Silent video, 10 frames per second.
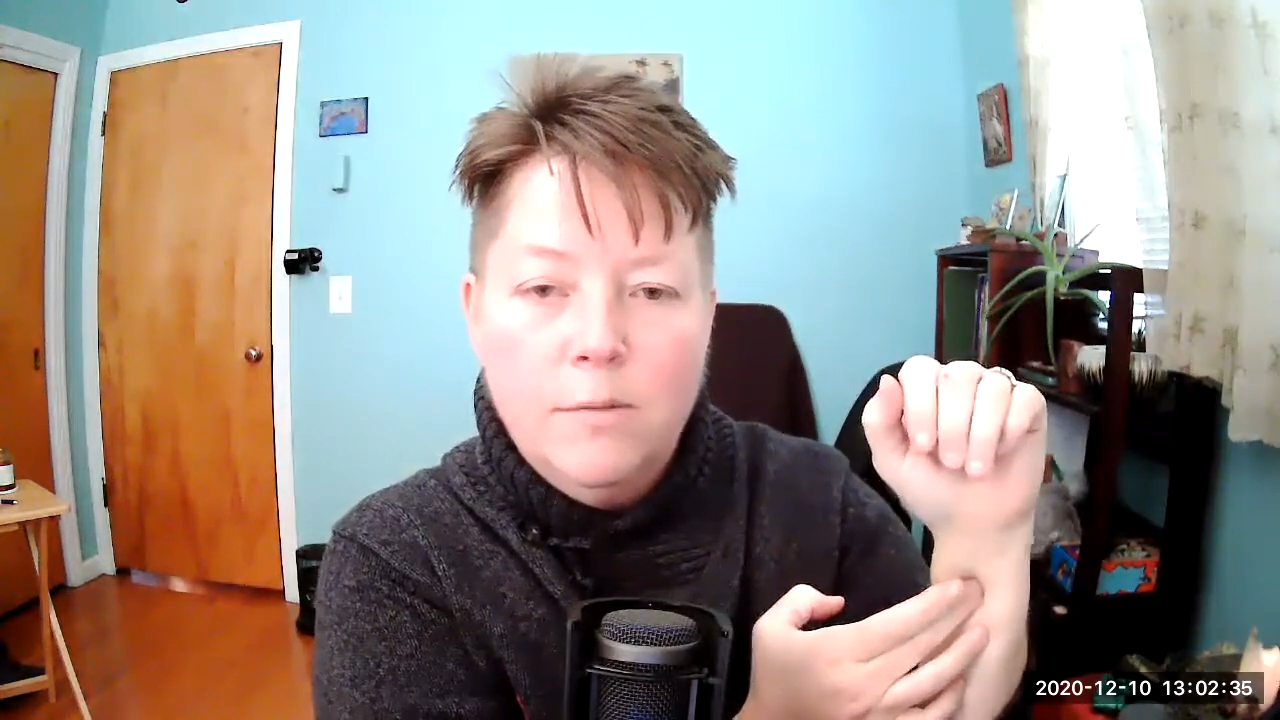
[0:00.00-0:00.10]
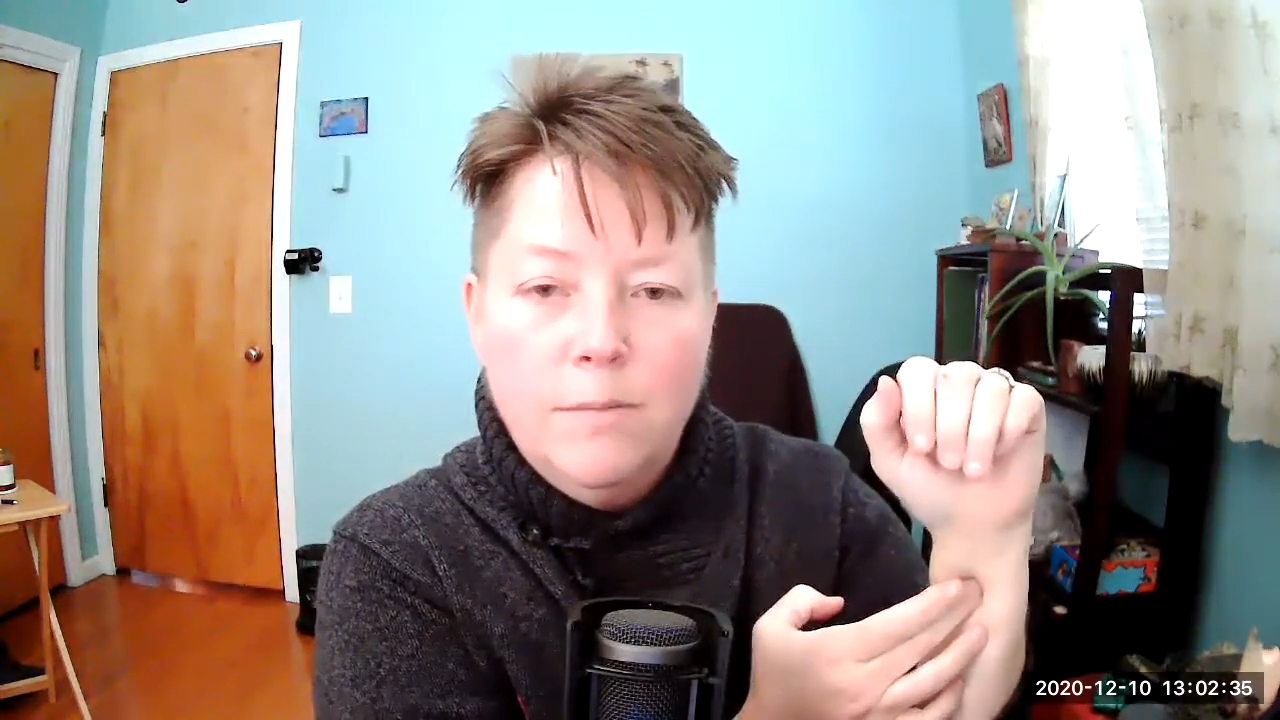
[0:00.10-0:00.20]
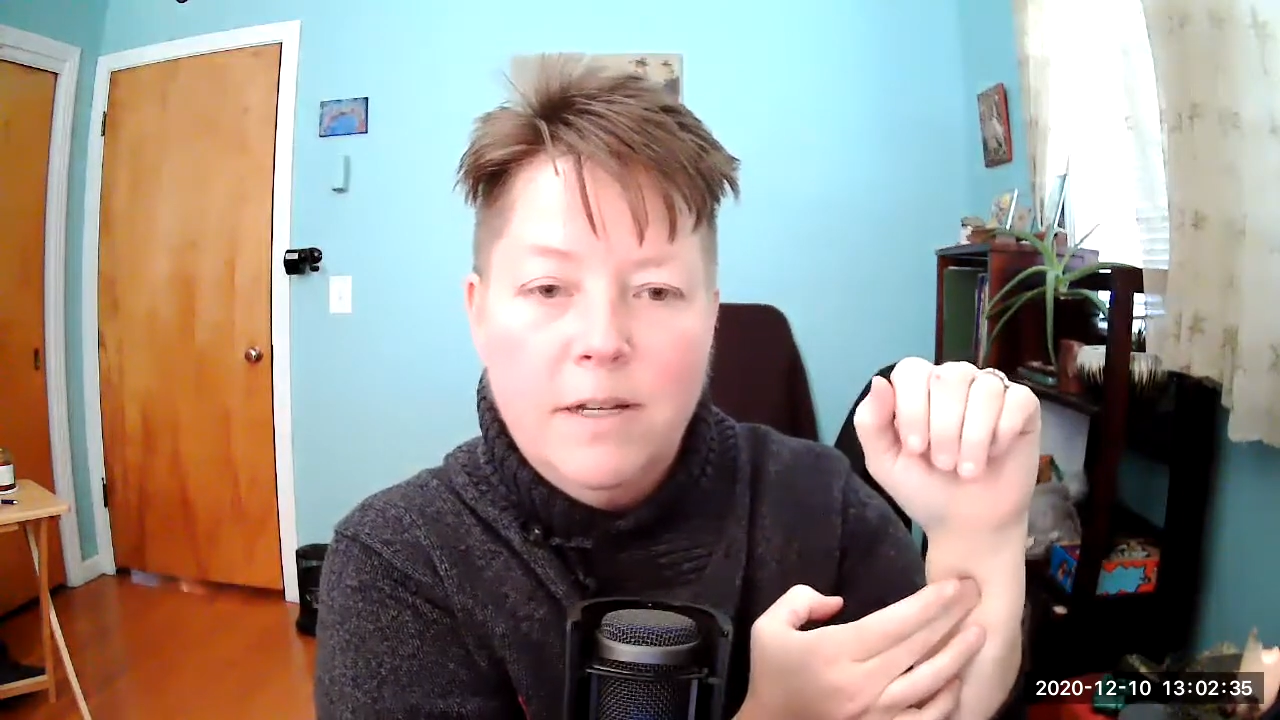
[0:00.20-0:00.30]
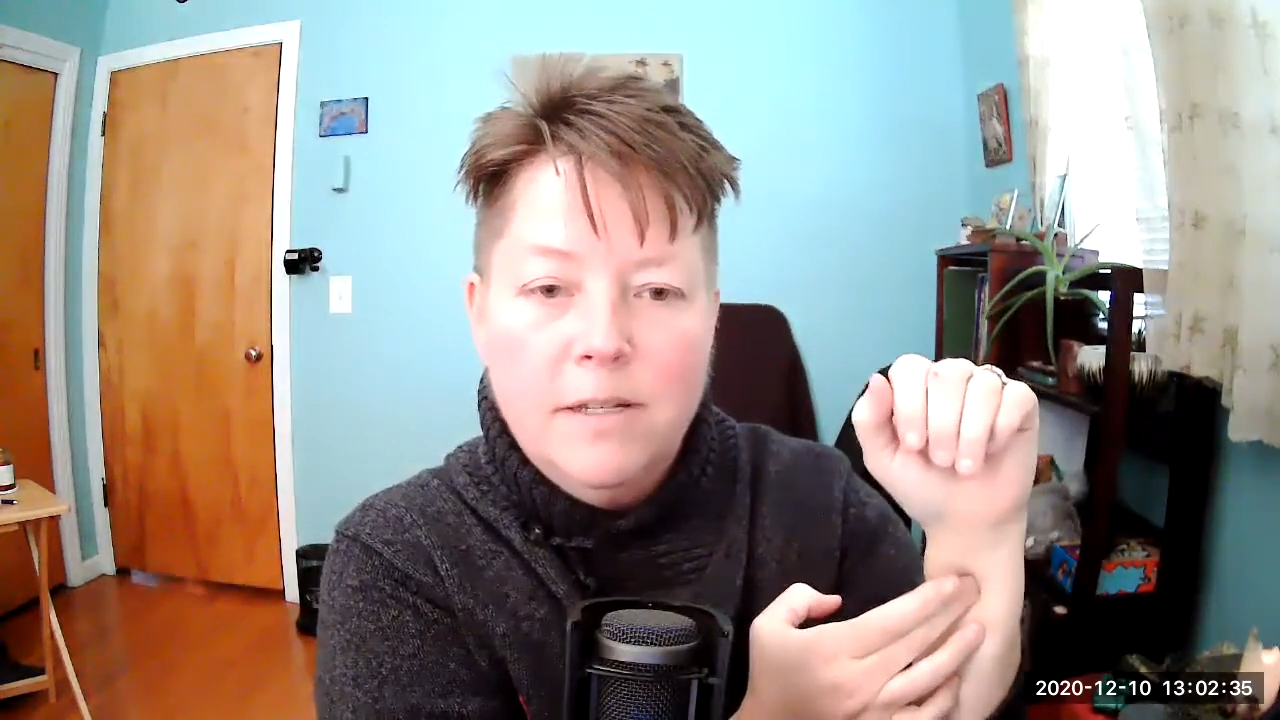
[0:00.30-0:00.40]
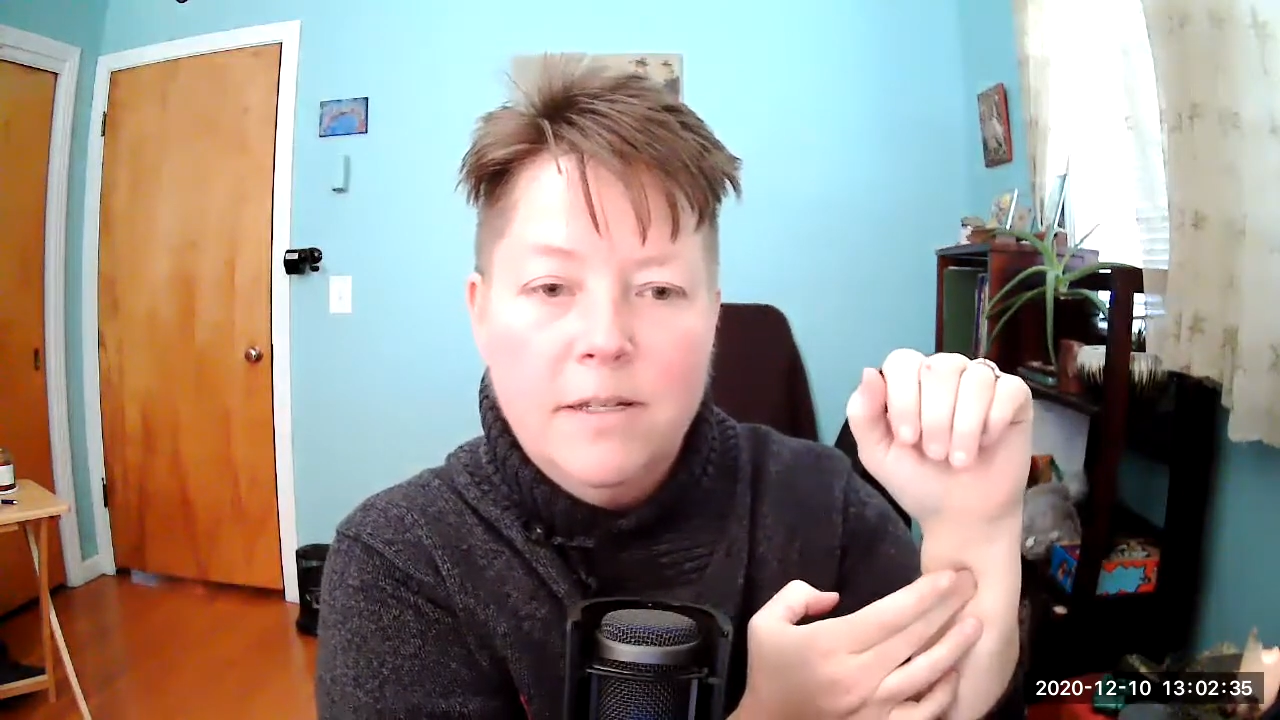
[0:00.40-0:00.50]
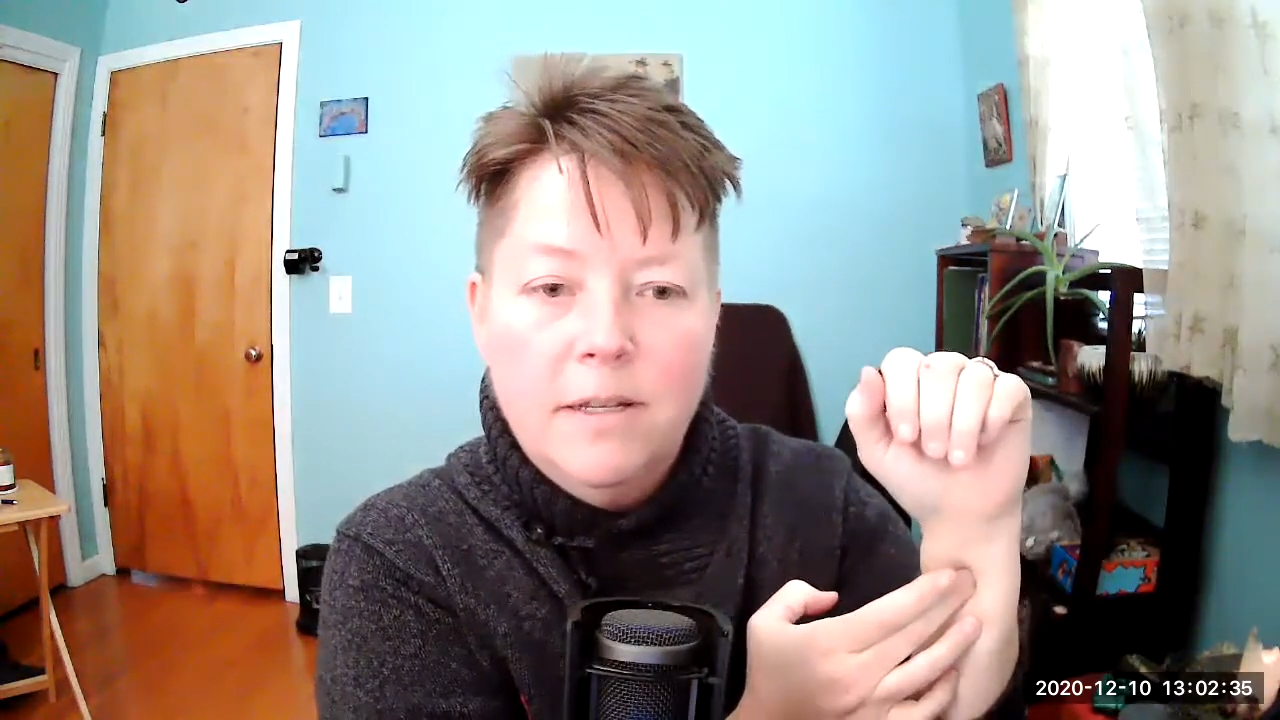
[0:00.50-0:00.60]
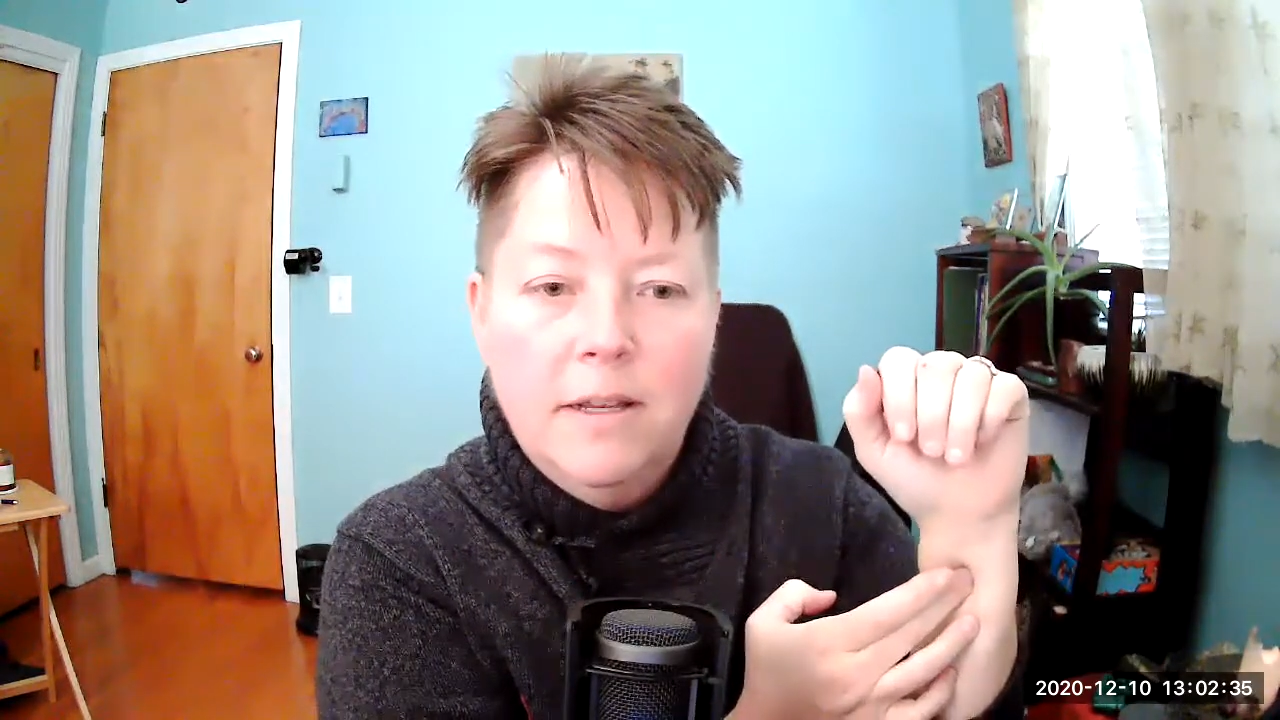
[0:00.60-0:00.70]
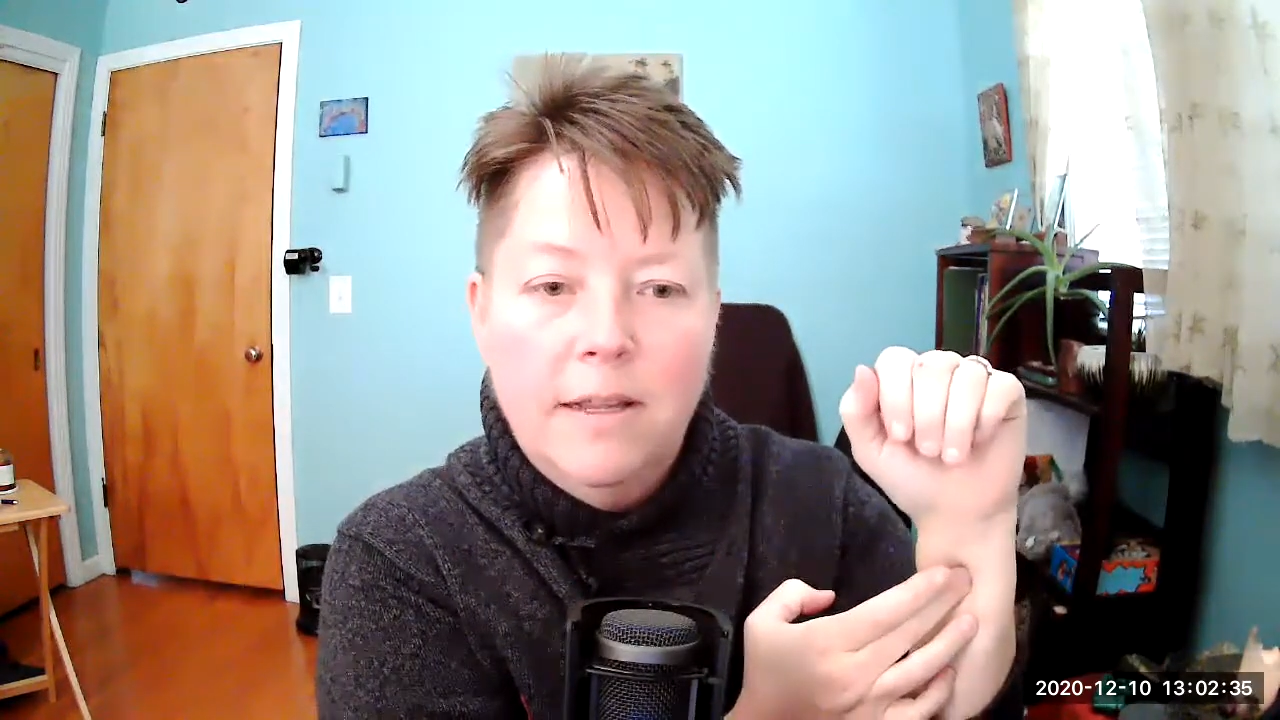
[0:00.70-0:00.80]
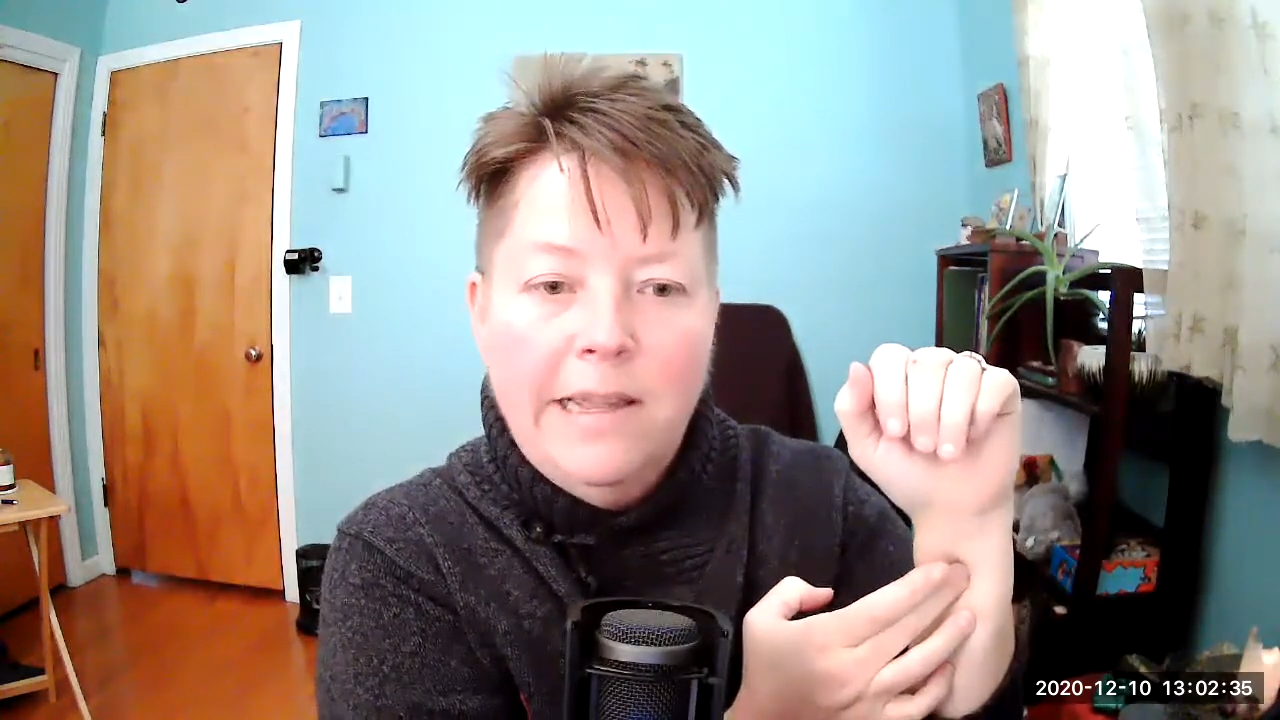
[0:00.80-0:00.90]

medicine.